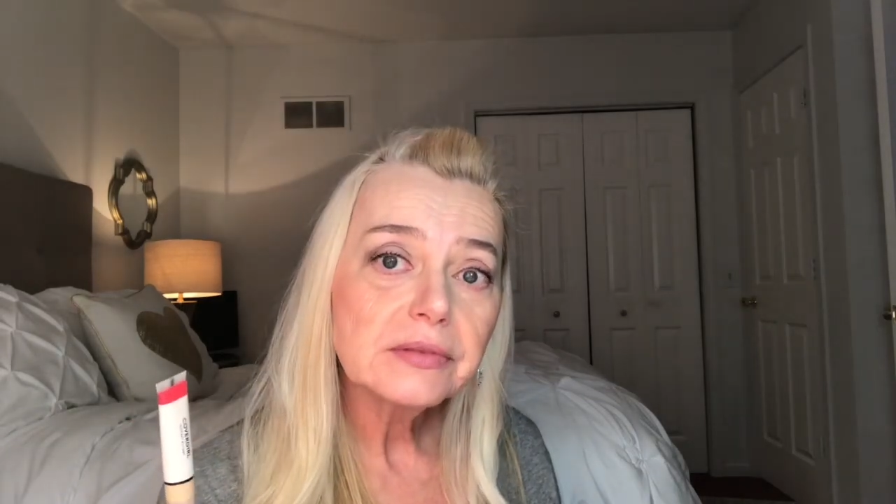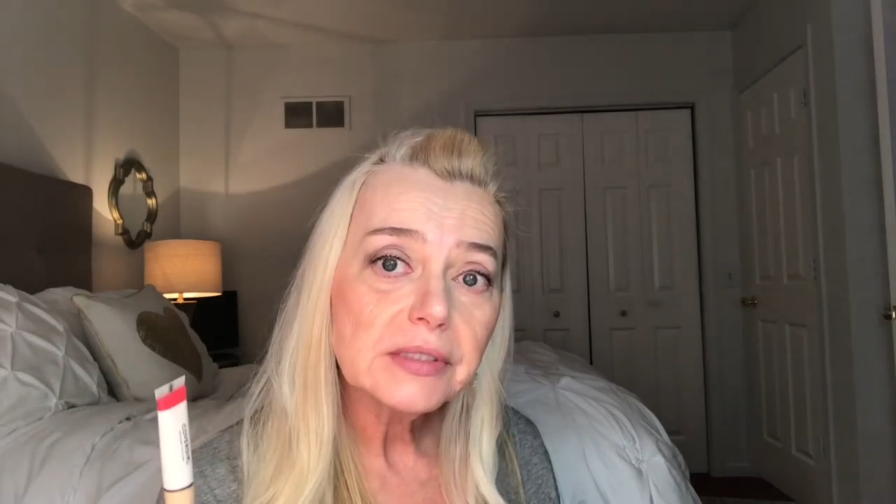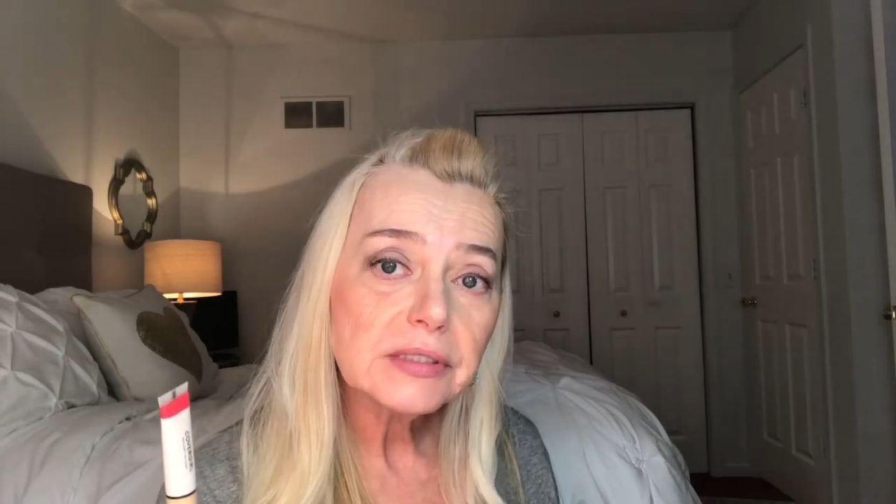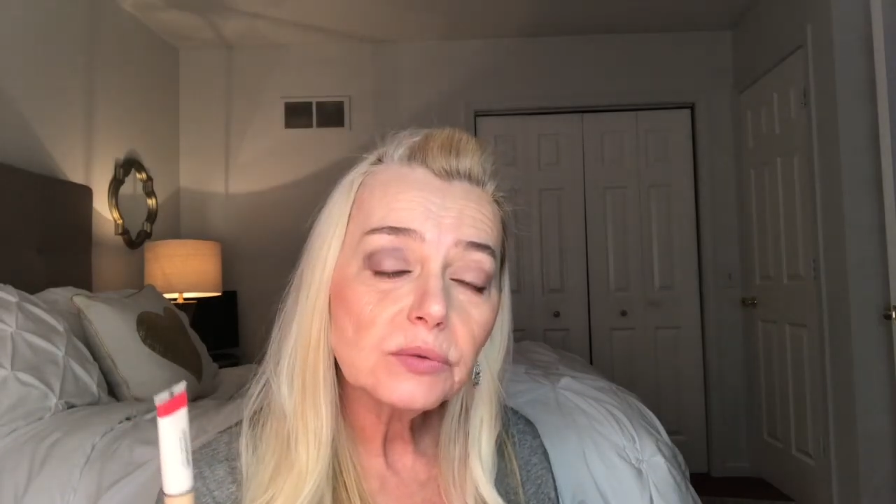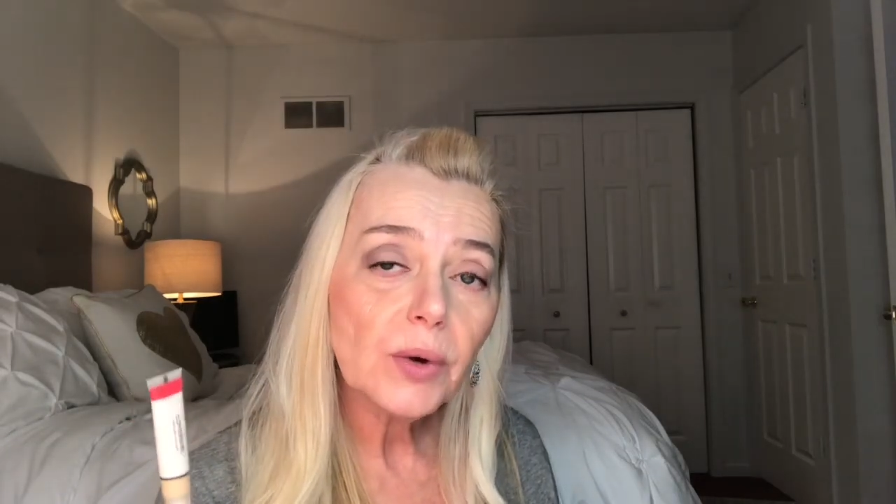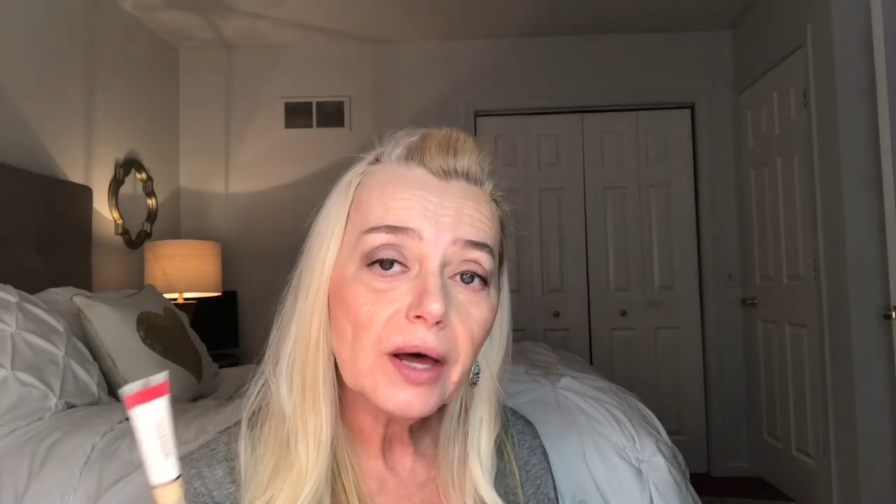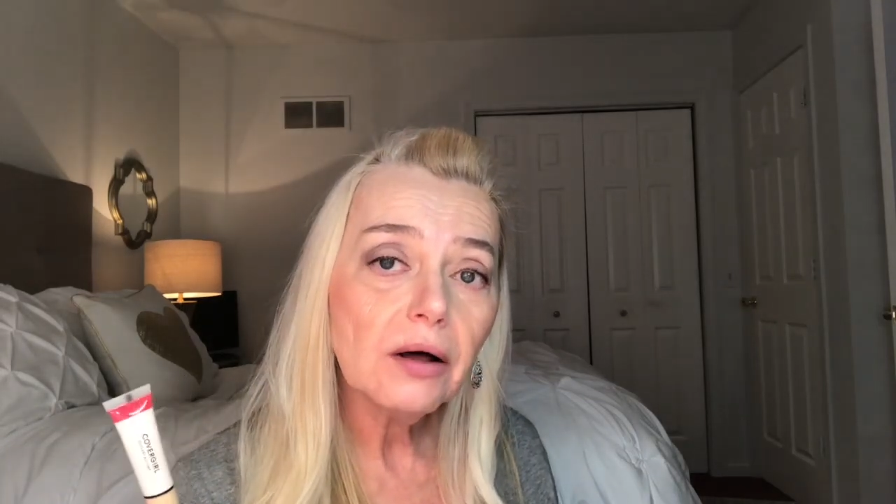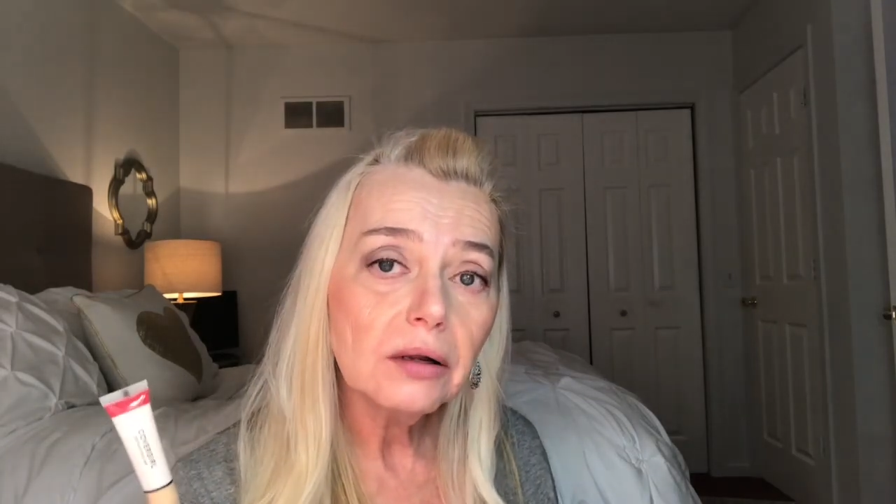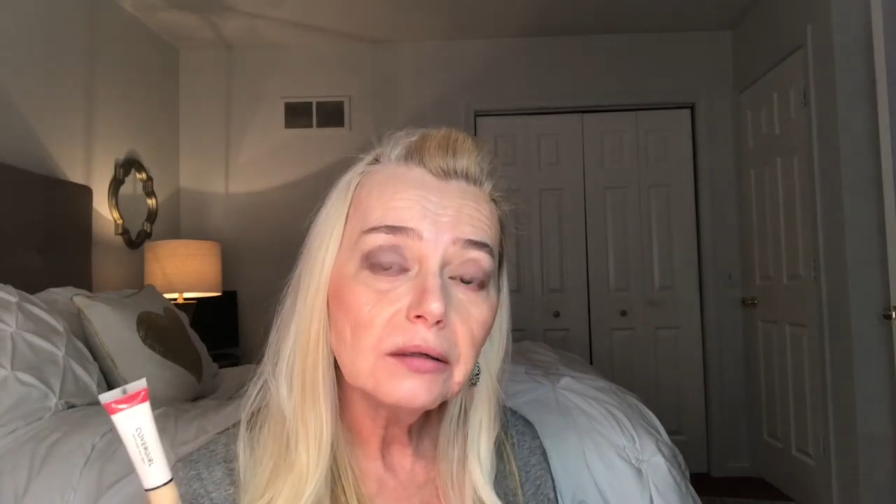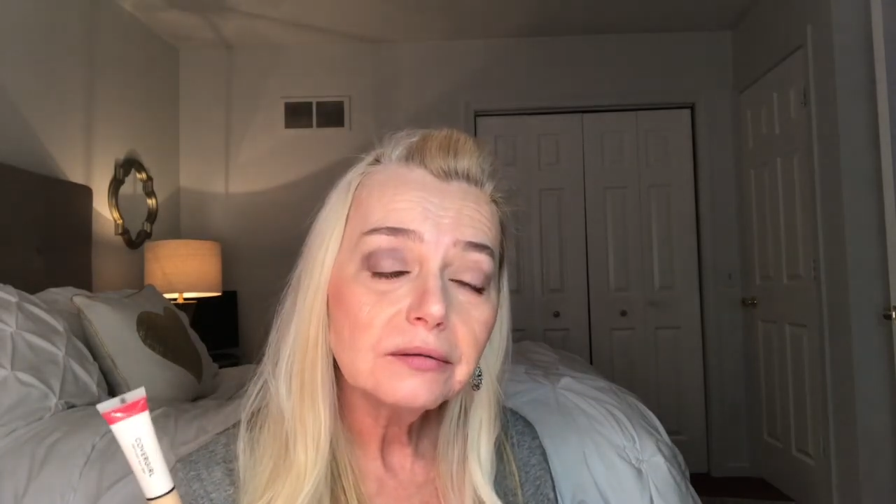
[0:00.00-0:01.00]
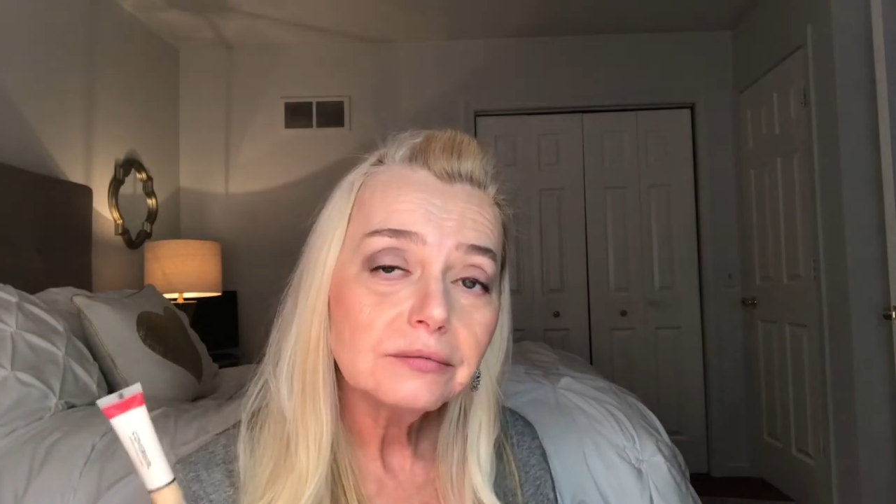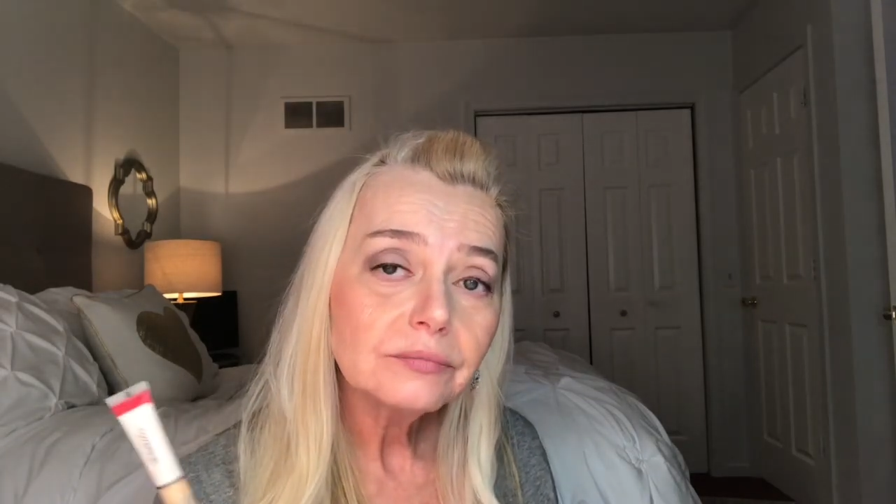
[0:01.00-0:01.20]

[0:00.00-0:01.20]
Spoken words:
this well